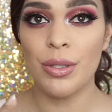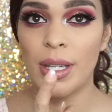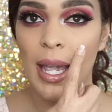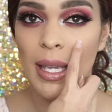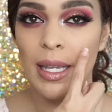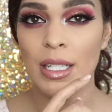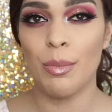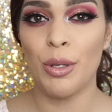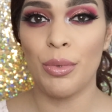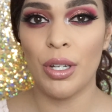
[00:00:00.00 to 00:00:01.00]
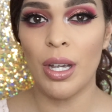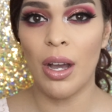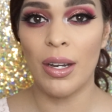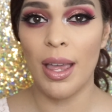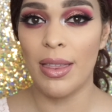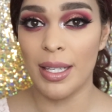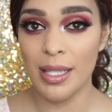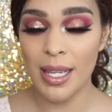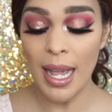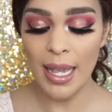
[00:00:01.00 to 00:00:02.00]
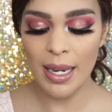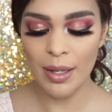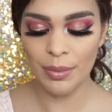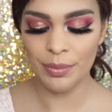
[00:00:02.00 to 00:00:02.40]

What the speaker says: use the Romyglambeauty on this side.